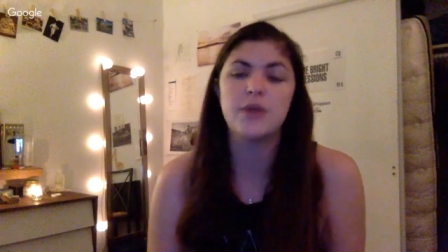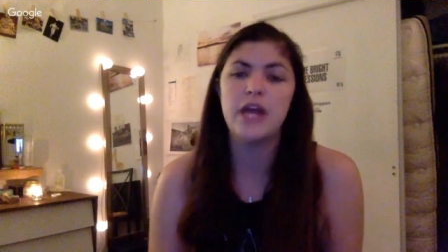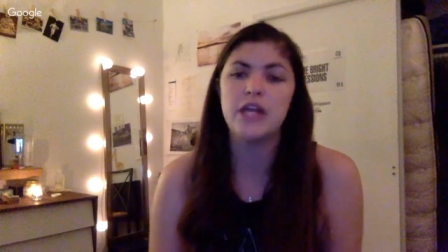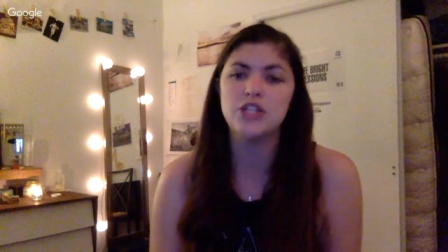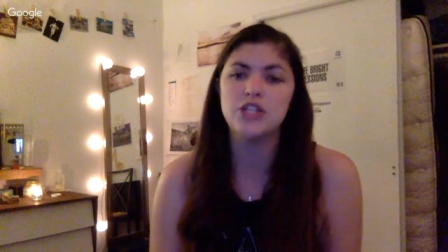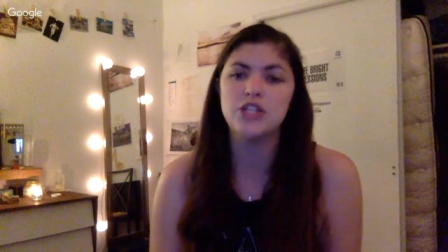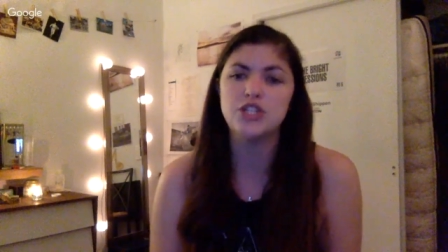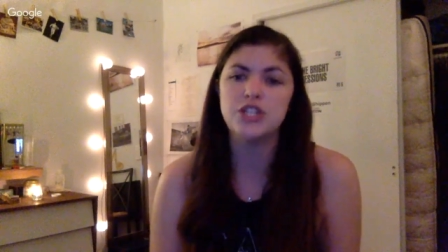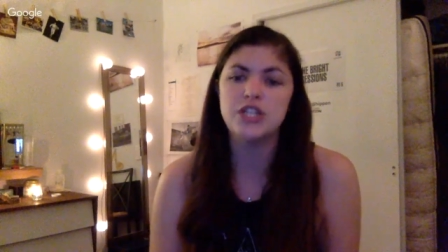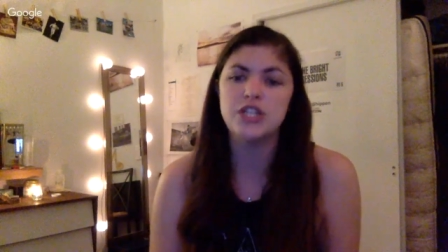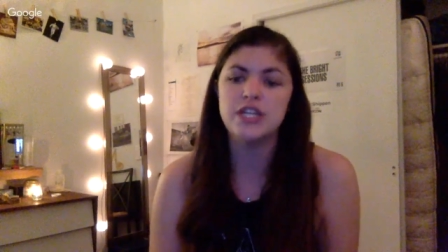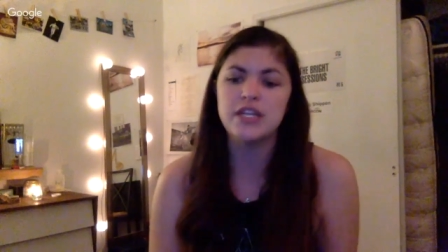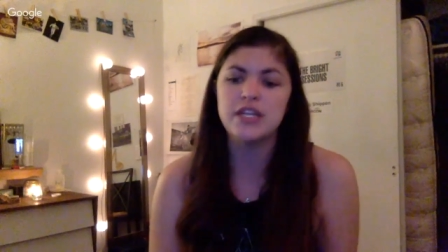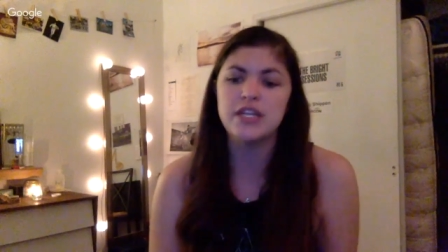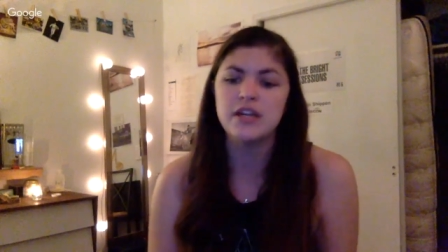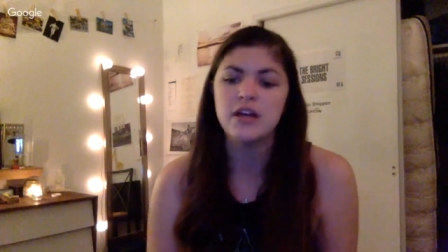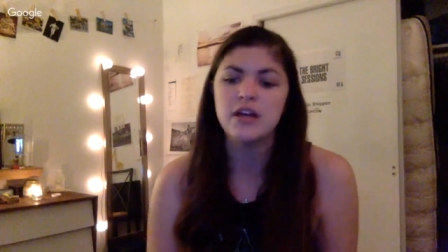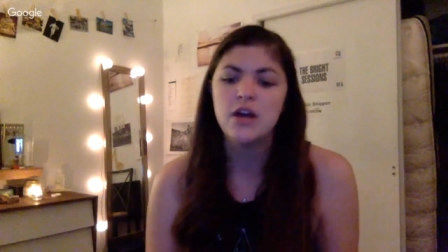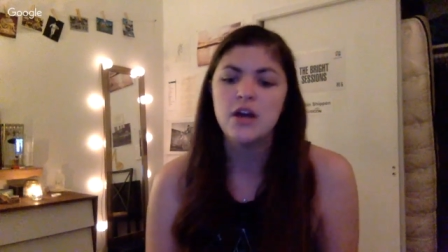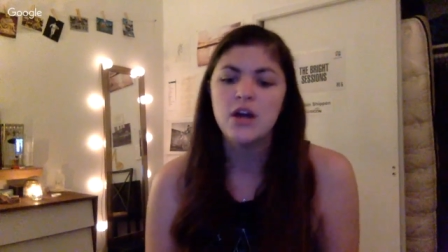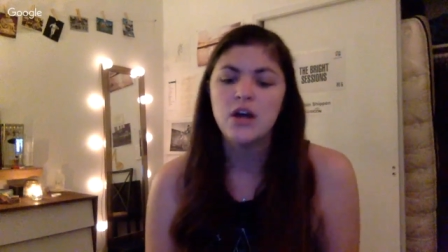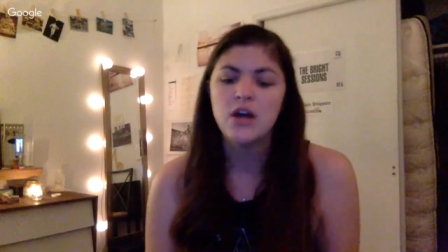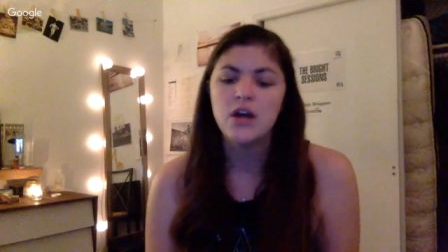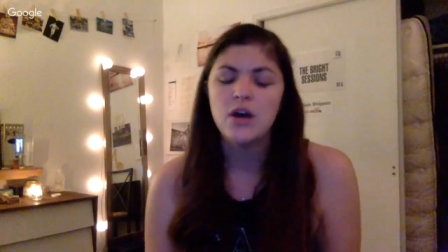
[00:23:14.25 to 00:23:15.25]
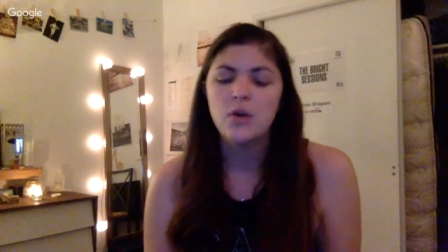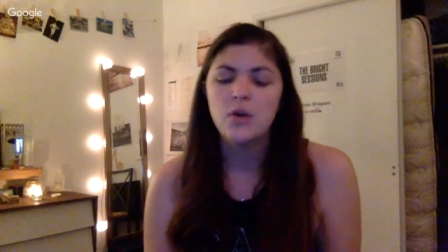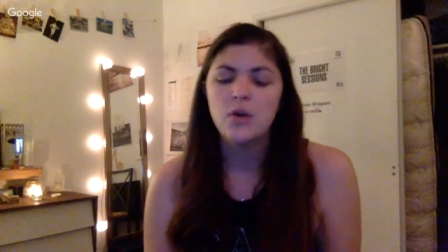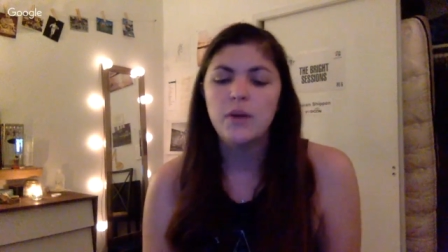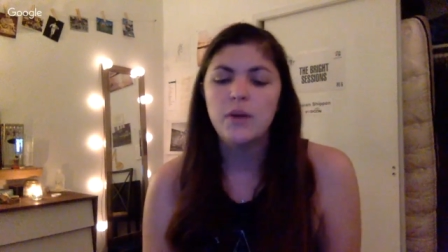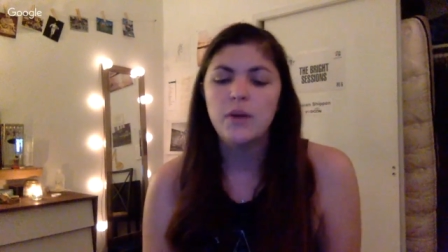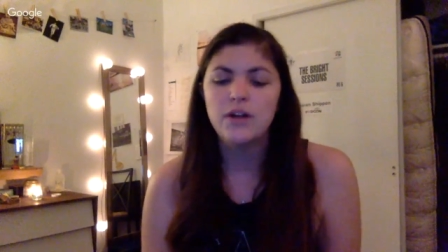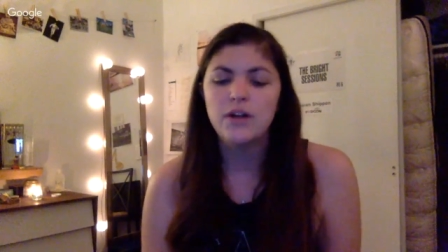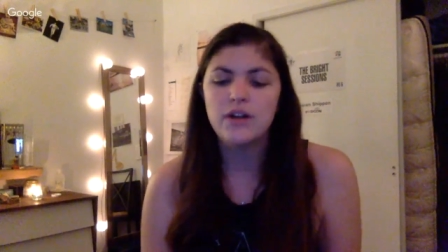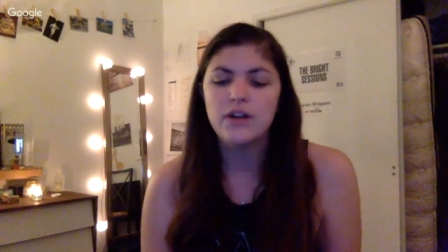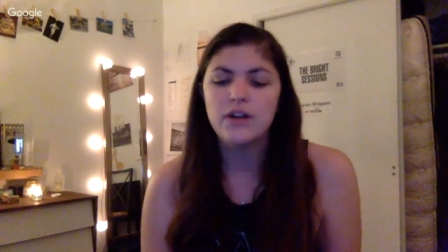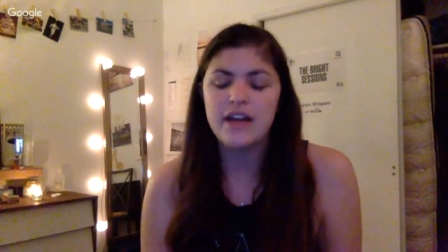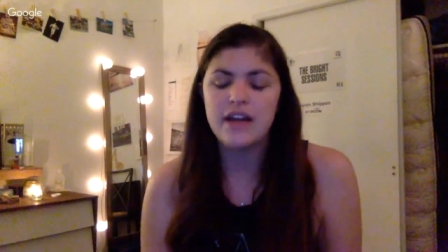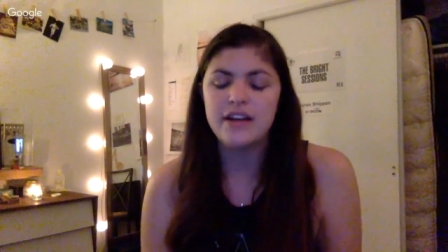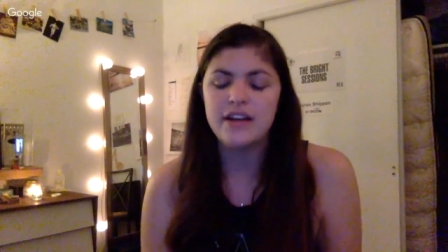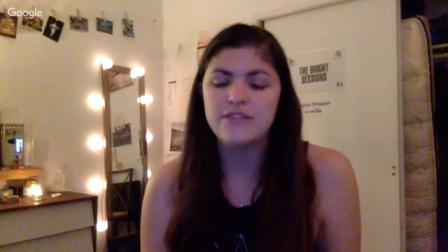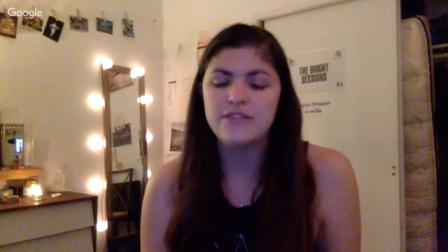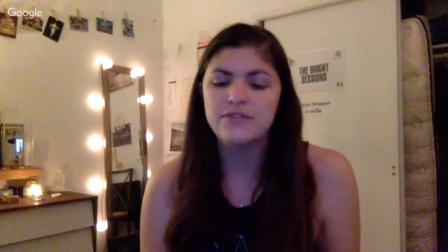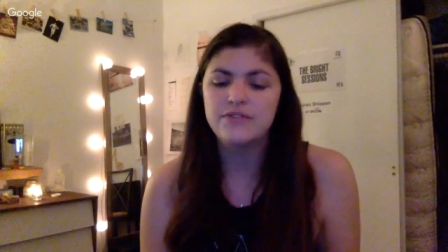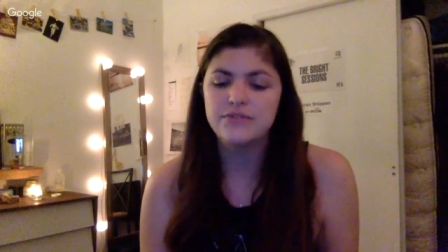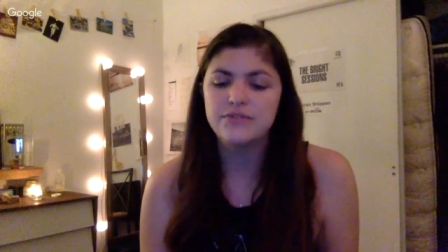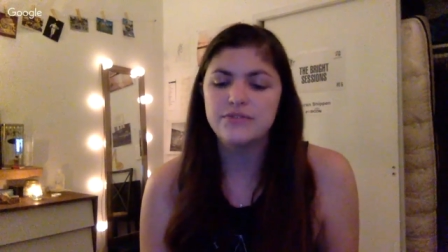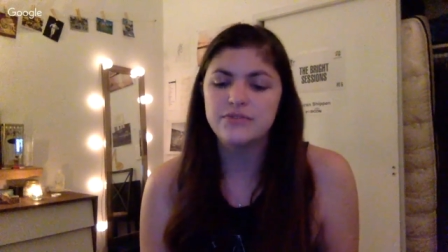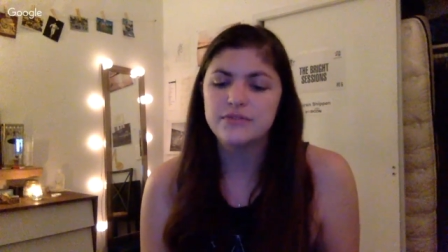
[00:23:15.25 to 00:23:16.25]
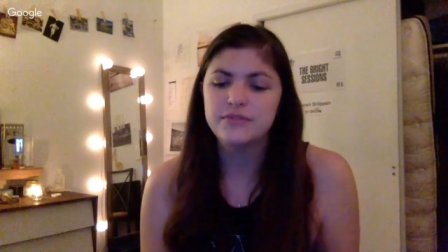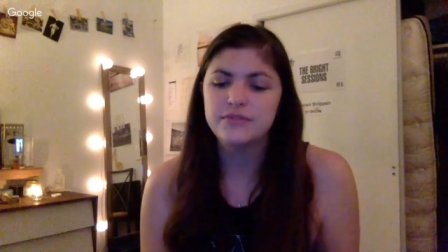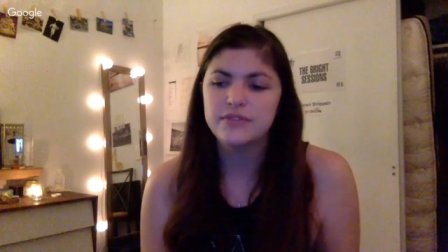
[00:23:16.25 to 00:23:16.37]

Bright. She will kind of